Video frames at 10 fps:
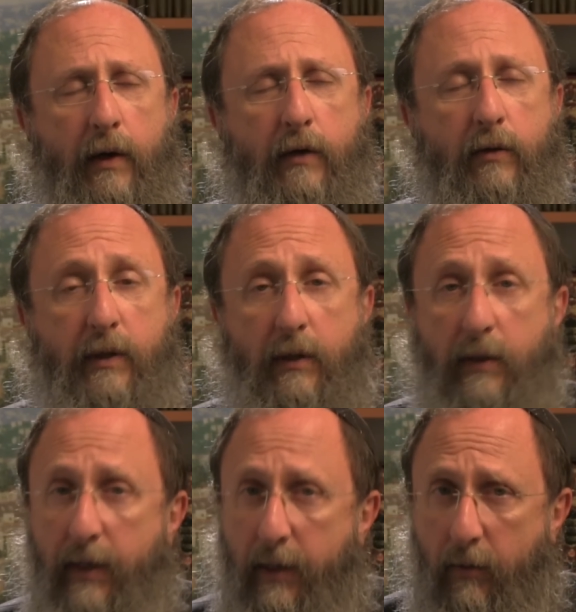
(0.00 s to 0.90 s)
So till
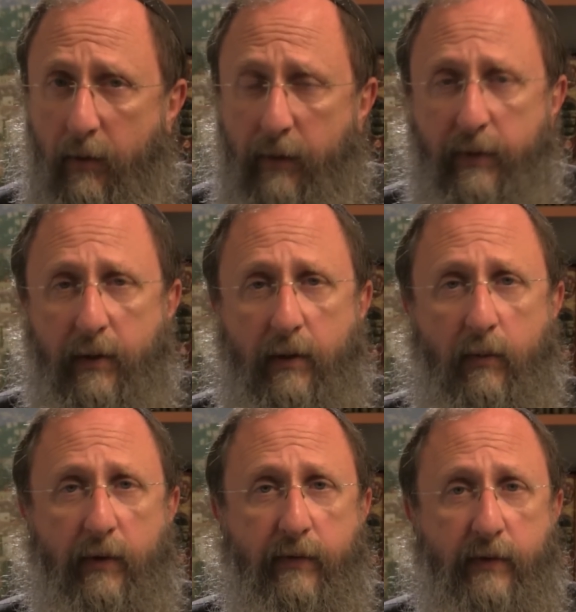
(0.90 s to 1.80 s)
now, everything that
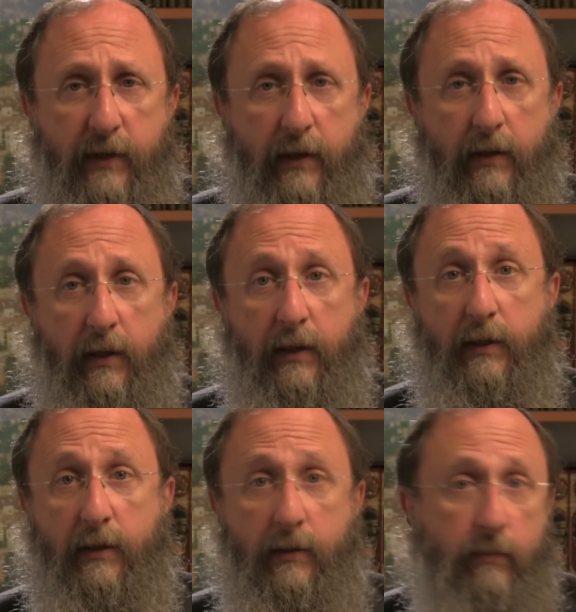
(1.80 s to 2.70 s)
we've said
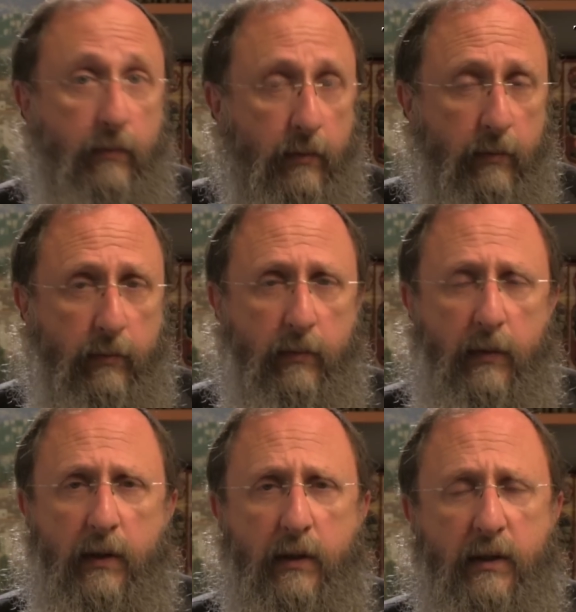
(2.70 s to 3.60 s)
is
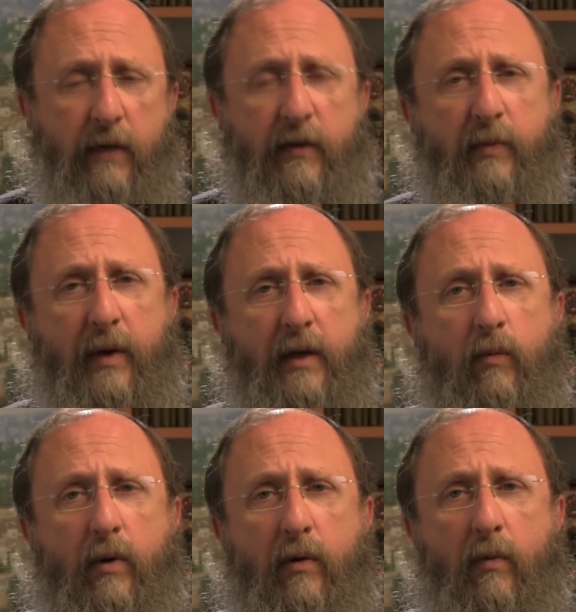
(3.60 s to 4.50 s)
sin of the spies
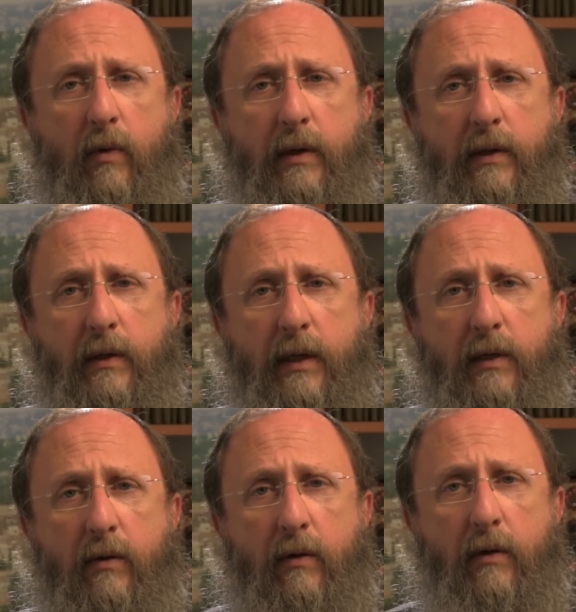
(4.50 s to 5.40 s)
101.
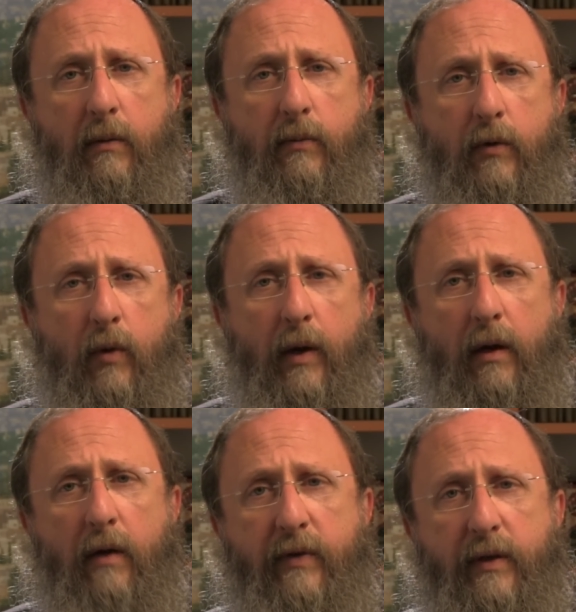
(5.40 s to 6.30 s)
It's all quite
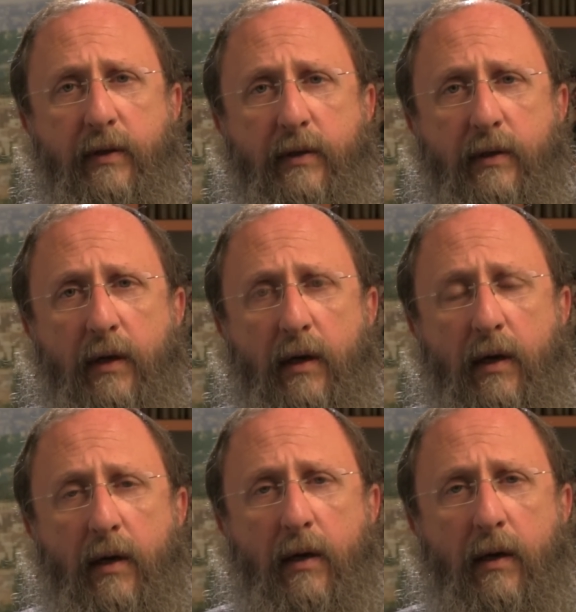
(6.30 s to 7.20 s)
obvious,
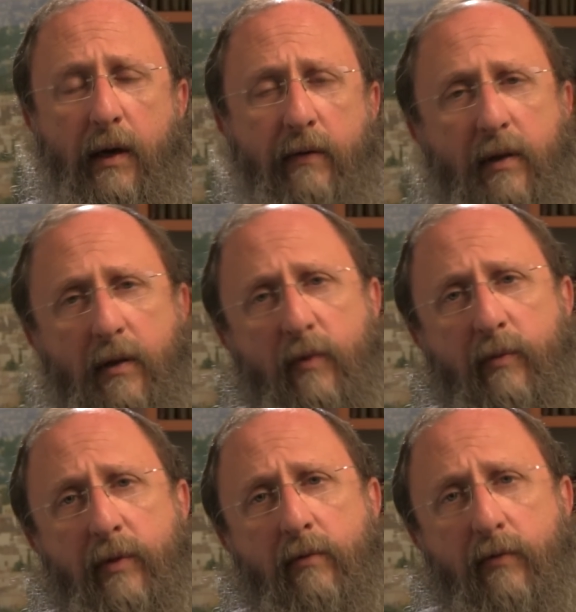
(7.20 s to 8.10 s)
everything that we've
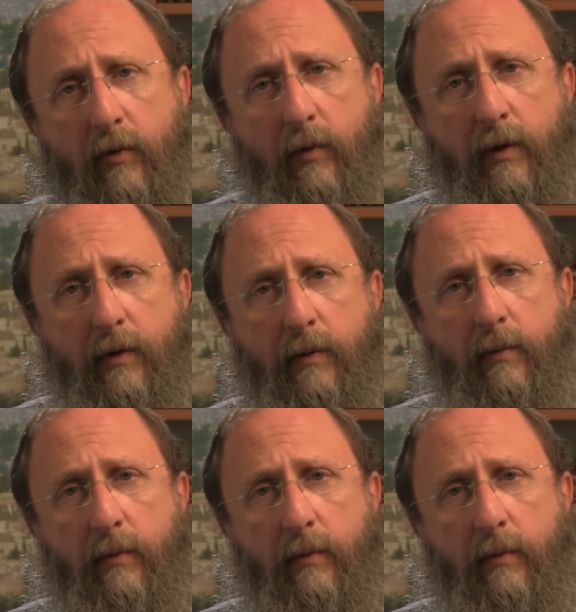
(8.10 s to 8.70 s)
been reviewing.